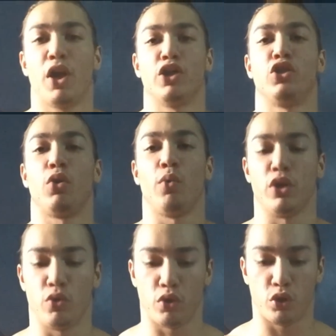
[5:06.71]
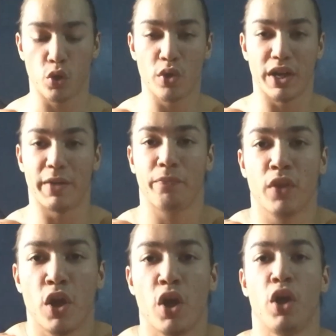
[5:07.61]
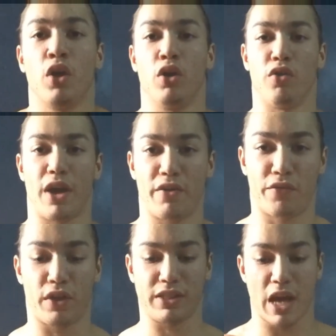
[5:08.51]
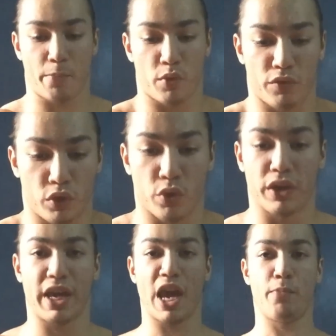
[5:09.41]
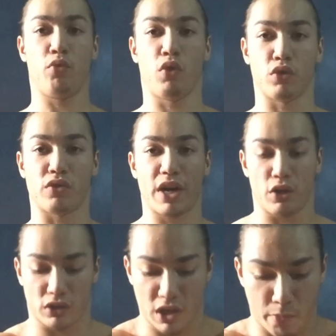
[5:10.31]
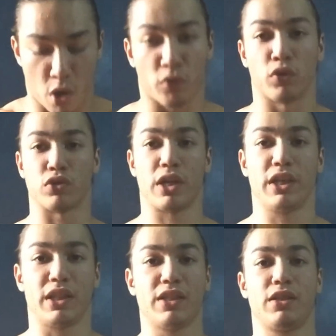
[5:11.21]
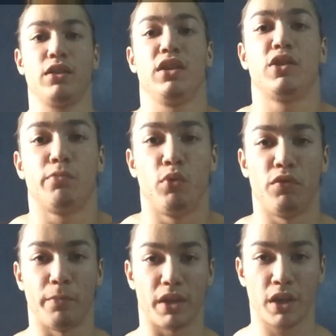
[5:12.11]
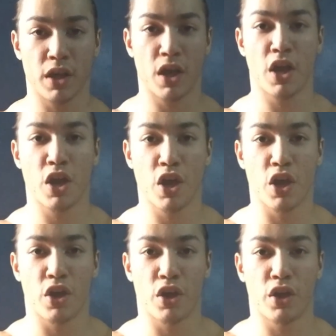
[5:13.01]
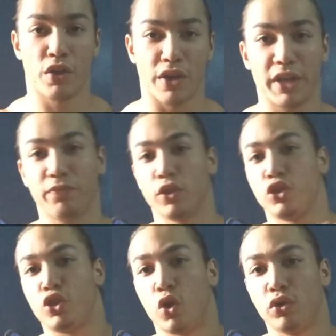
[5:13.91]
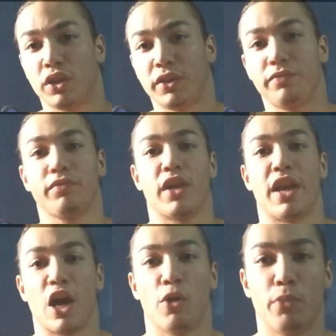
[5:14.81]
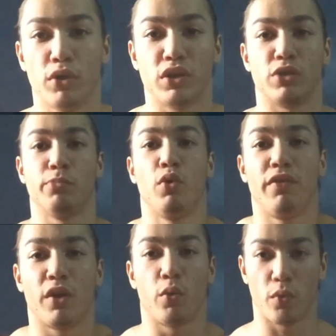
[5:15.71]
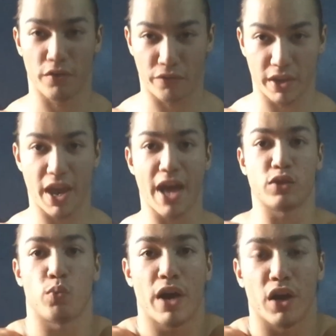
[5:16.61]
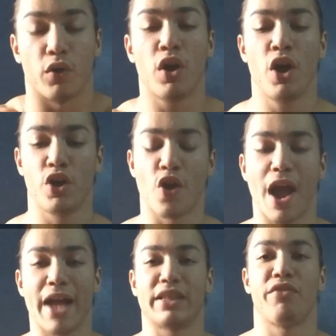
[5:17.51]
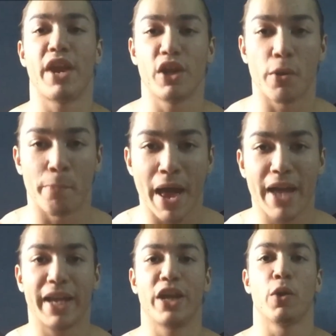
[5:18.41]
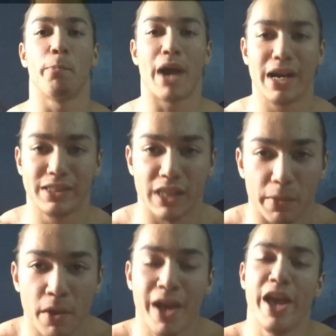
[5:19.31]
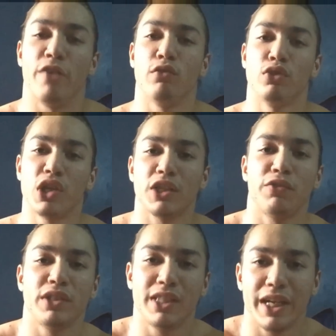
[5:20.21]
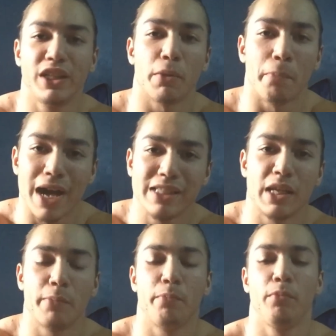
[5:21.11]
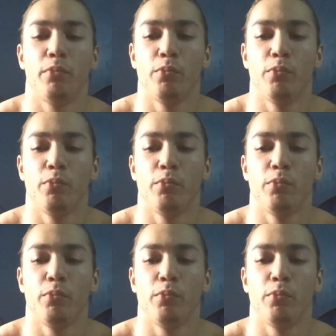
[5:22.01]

Because when you're doing it, right? For example, if you're doing cable rolls, right, or T-bar rolls, right, this movement, right, shoulder and elbows is moving with it as well. You're activating your back and your bicep. If you just fatigue your bicep